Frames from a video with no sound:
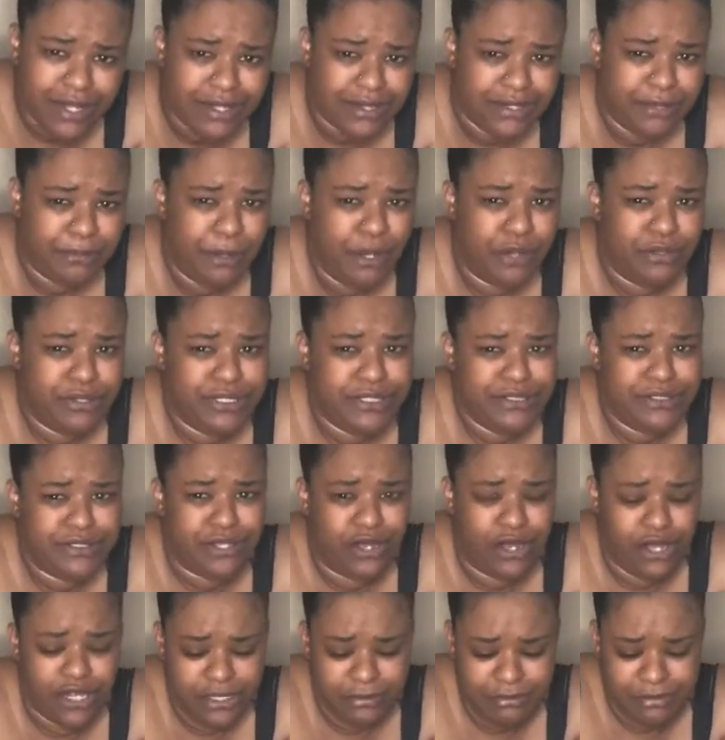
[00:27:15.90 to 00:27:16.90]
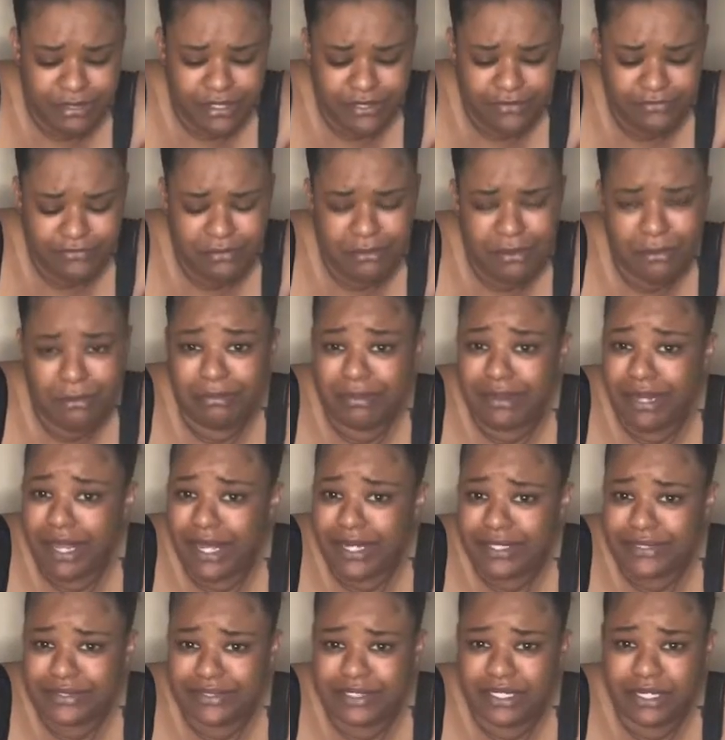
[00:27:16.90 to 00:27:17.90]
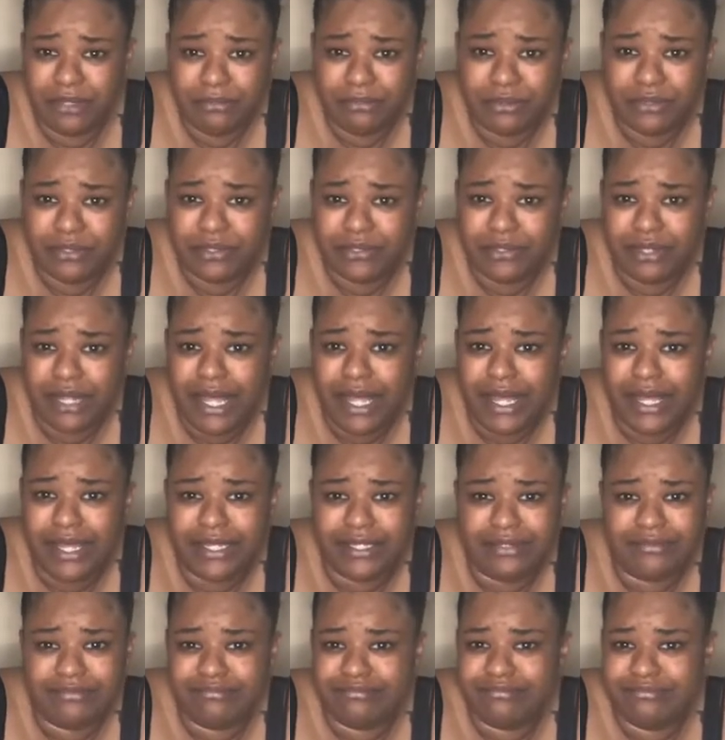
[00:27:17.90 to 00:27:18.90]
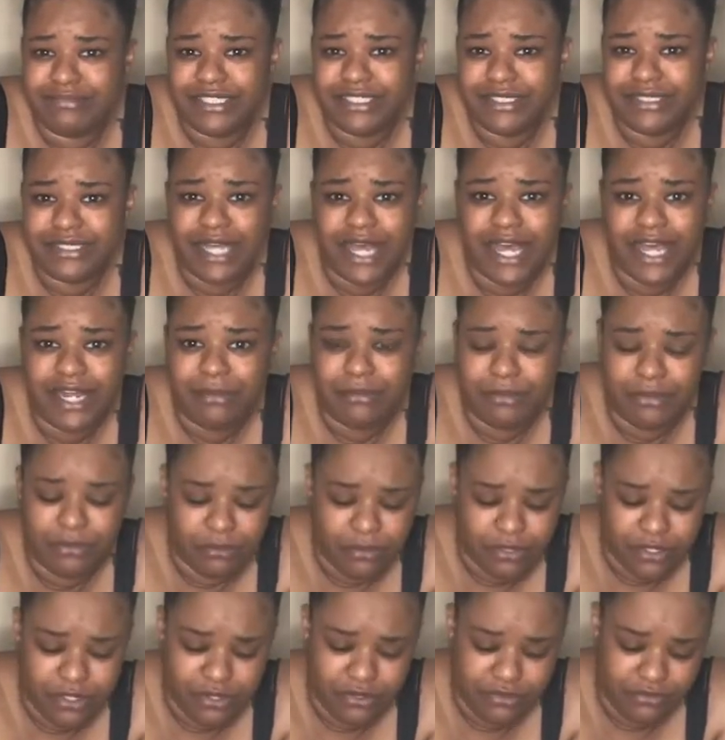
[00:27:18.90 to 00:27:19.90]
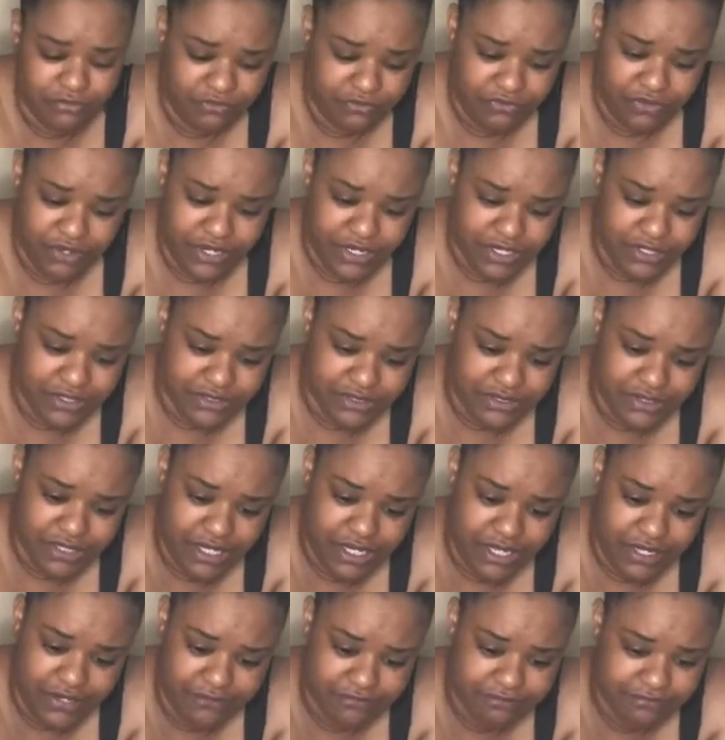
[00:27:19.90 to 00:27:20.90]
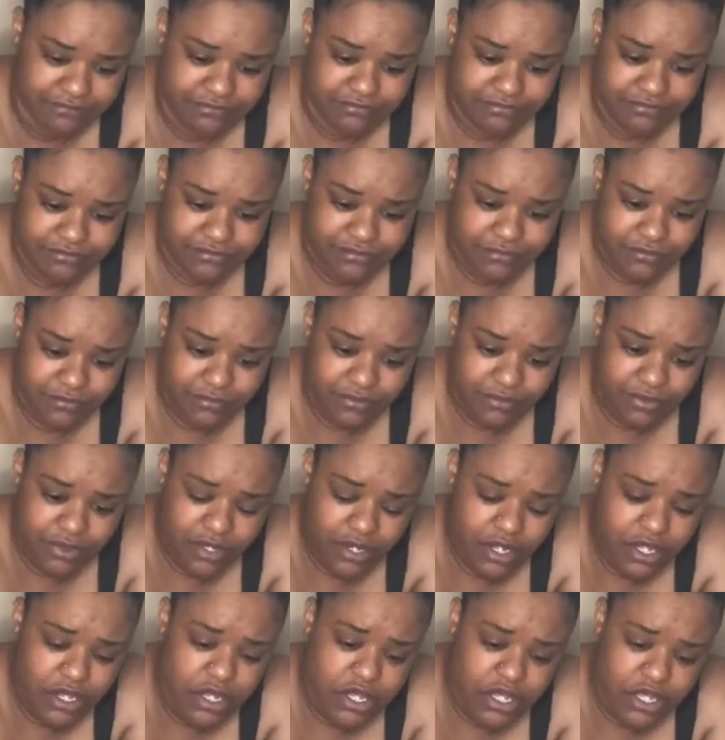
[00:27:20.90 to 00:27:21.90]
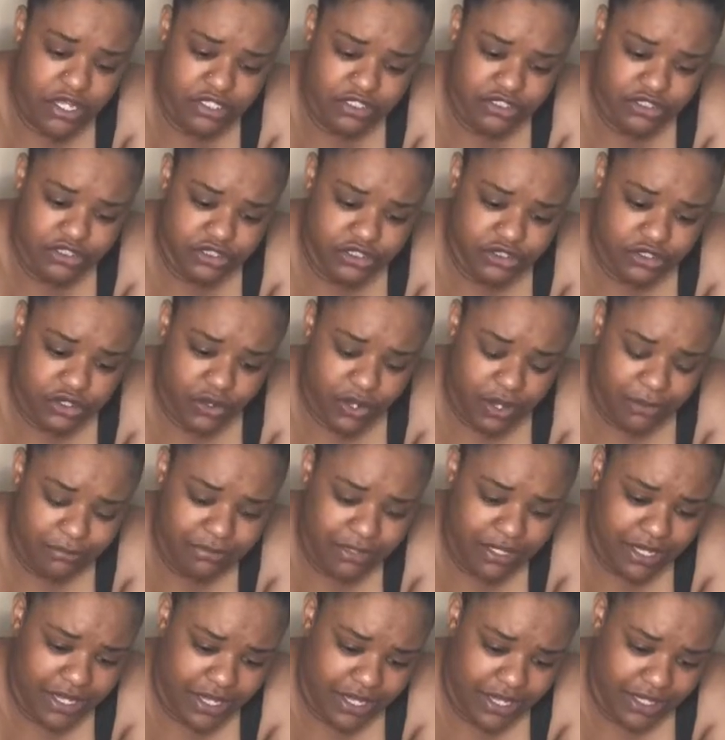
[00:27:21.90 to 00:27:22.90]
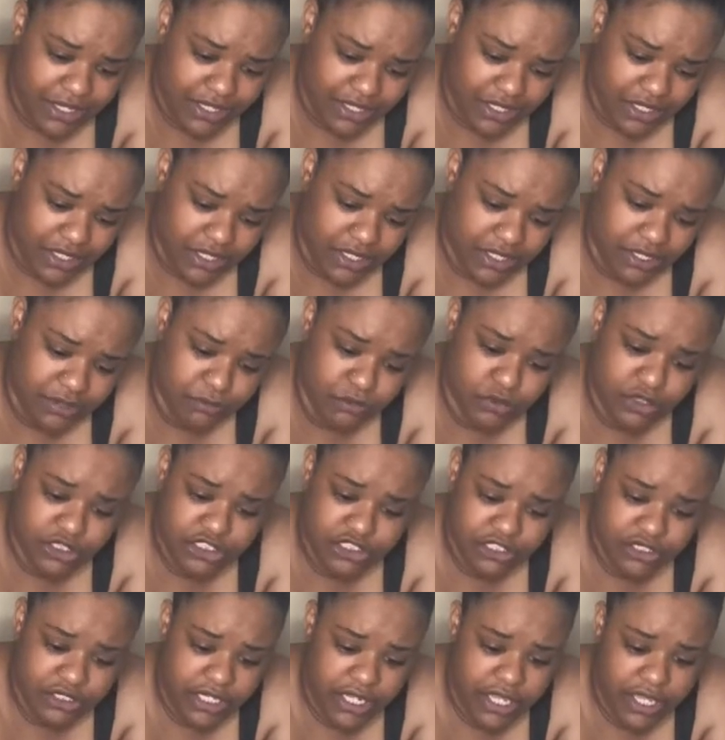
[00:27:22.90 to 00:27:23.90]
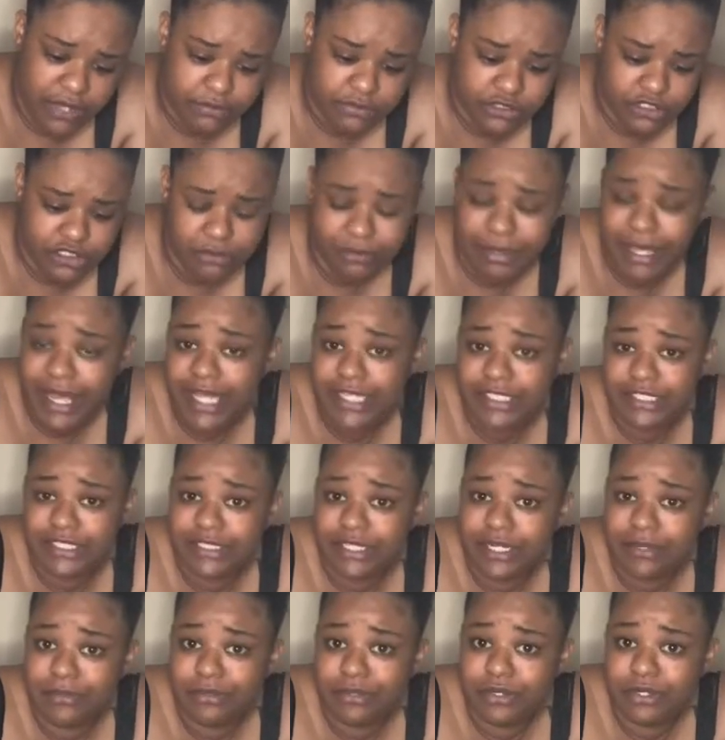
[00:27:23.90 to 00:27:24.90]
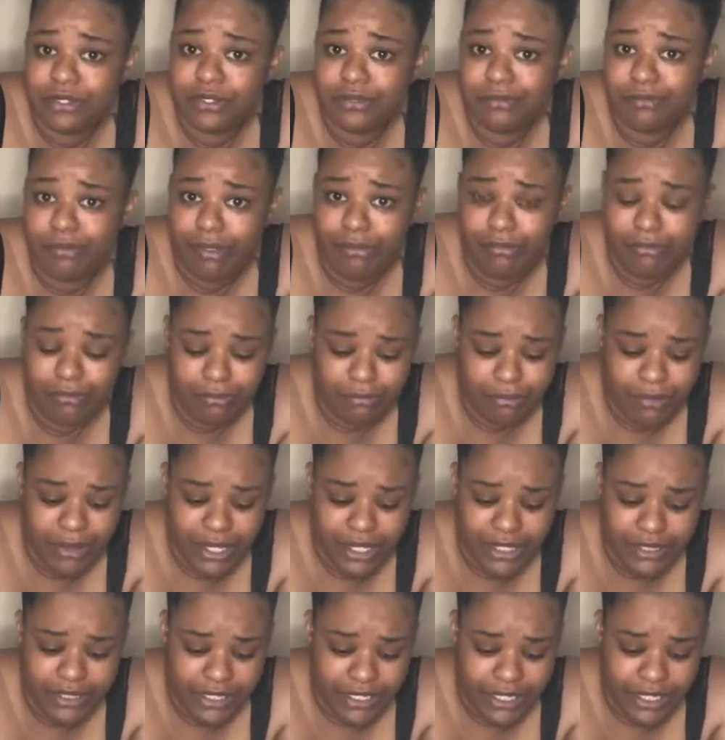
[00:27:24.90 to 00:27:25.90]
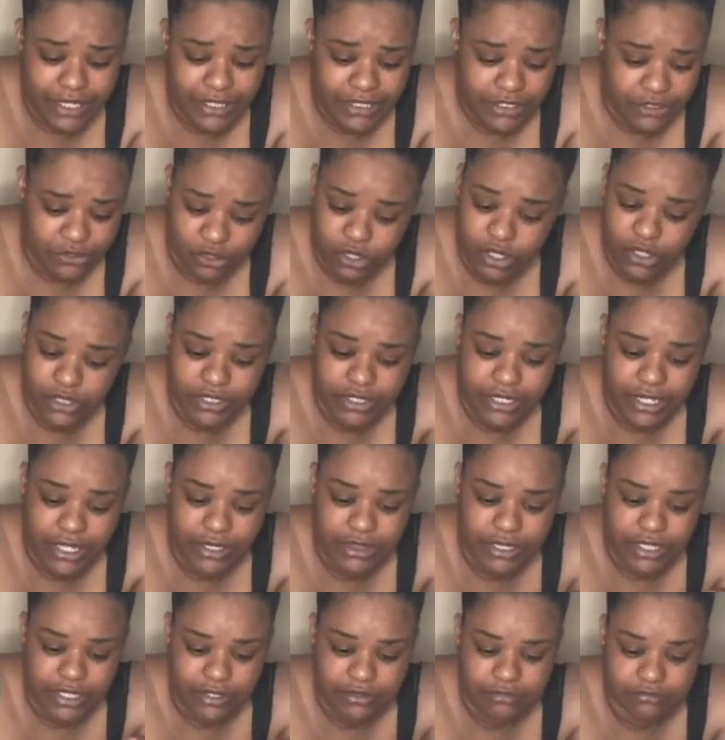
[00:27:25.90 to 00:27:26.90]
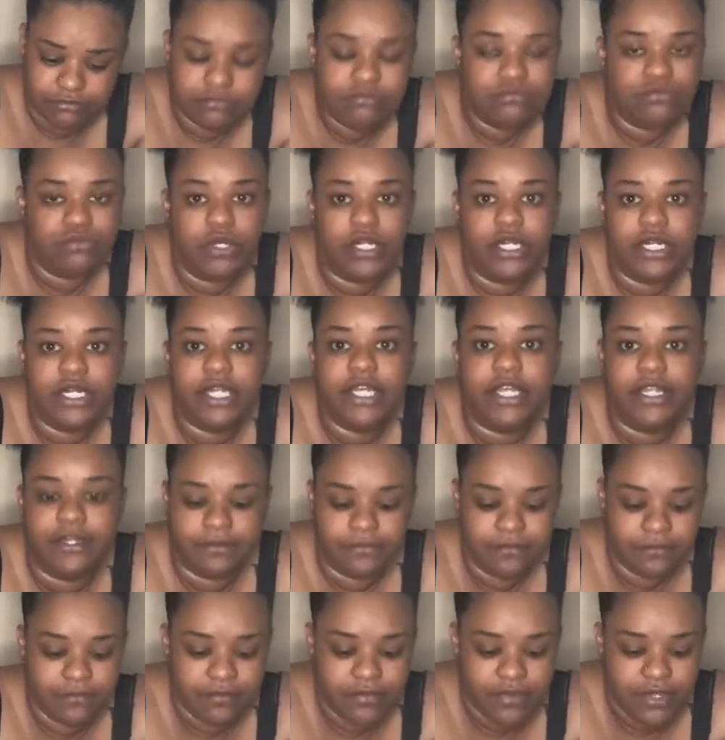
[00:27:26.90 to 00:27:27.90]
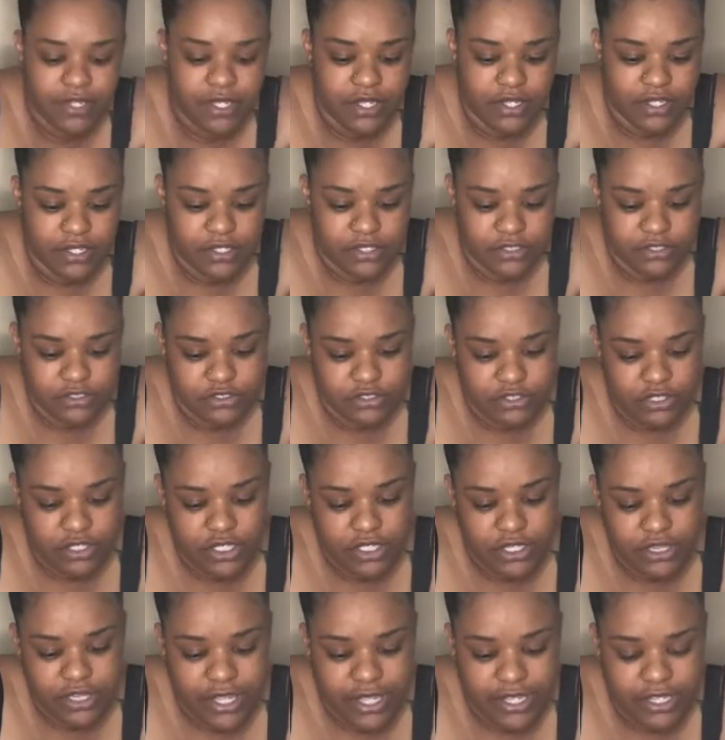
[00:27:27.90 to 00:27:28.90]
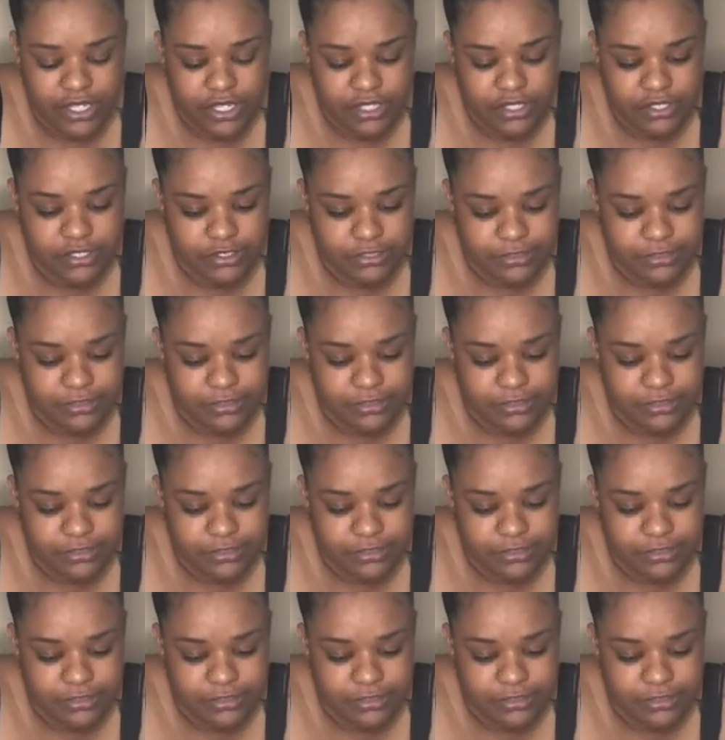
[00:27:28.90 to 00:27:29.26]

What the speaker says: the police calling me from a blocked number, like, this gotta be one of her friends, like. So I'm like, what's your name, what's your badge number, blah blah blah, like, I need all of that, like, run it in. So he's like,